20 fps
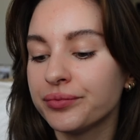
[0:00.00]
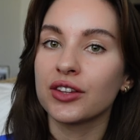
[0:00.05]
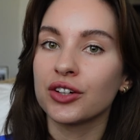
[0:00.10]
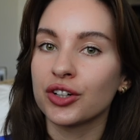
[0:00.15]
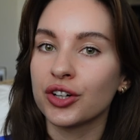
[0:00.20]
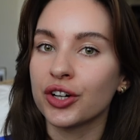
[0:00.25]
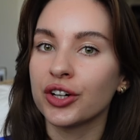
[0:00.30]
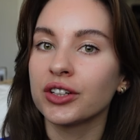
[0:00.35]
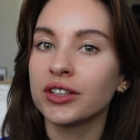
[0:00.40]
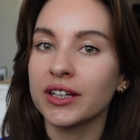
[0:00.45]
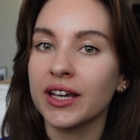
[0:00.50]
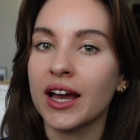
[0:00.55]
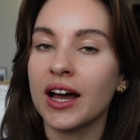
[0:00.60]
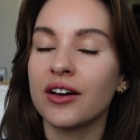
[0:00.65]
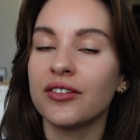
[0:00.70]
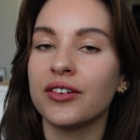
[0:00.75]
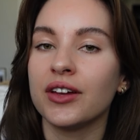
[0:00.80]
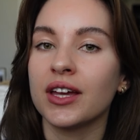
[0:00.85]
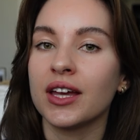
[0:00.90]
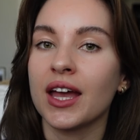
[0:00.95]
They're currently
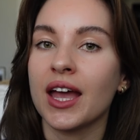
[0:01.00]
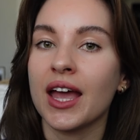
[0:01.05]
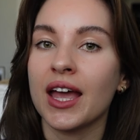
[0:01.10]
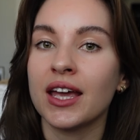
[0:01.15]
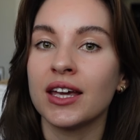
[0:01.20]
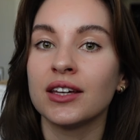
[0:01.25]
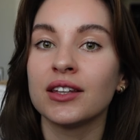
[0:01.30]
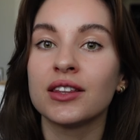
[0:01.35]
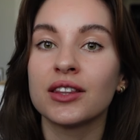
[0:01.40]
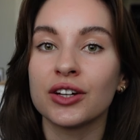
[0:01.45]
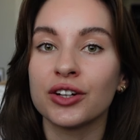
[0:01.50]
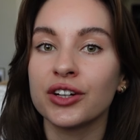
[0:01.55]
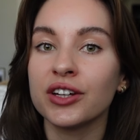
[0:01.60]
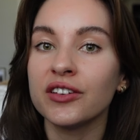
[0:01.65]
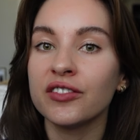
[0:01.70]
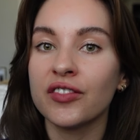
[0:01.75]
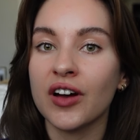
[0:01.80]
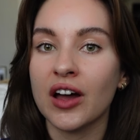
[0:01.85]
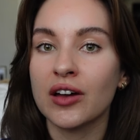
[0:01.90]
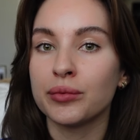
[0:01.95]
having a
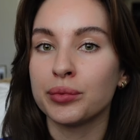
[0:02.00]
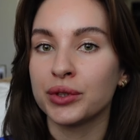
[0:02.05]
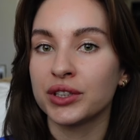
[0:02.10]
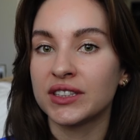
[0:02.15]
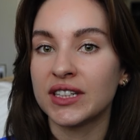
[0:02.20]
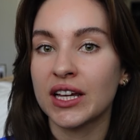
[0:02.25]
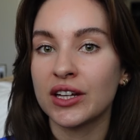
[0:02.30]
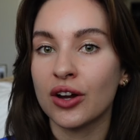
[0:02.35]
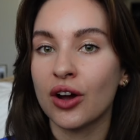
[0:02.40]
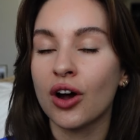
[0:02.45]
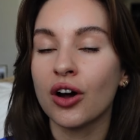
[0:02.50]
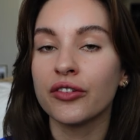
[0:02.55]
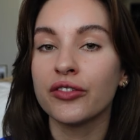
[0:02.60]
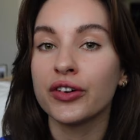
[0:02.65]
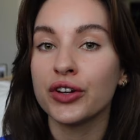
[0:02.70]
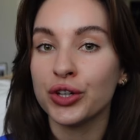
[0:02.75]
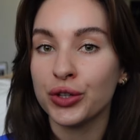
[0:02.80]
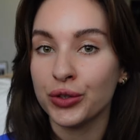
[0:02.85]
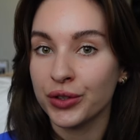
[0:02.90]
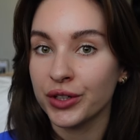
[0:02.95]
35%
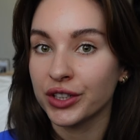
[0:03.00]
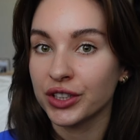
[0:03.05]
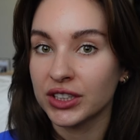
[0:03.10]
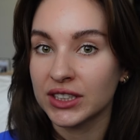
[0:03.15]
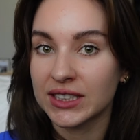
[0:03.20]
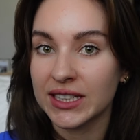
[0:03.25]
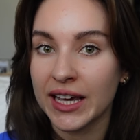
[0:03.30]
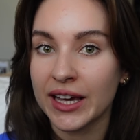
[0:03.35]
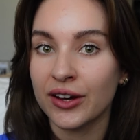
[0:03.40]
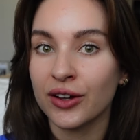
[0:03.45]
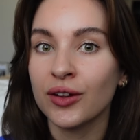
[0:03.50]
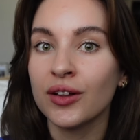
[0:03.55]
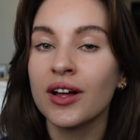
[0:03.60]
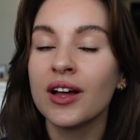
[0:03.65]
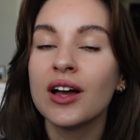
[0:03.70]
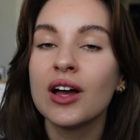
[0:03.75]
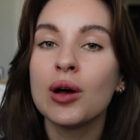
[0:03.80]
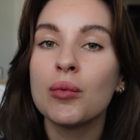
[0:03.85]
off New Year's sale,